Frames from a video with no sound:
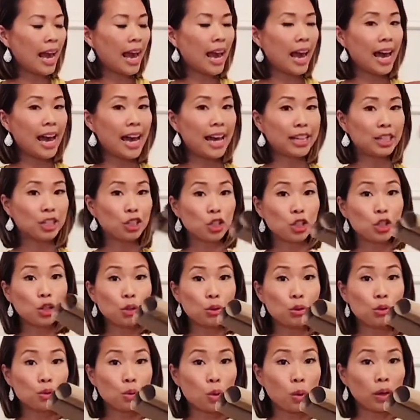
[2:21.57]
and
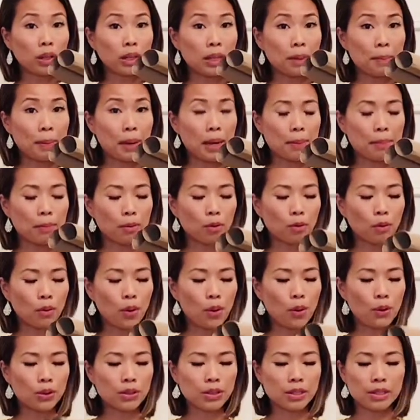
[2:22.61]
two toilet paper
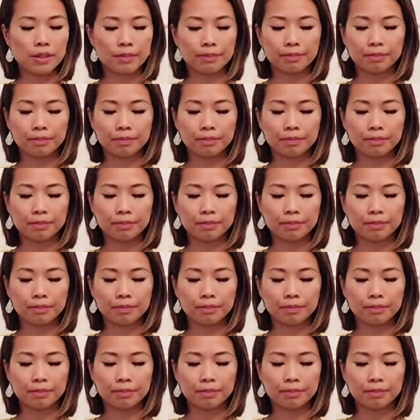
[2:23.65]
rolls.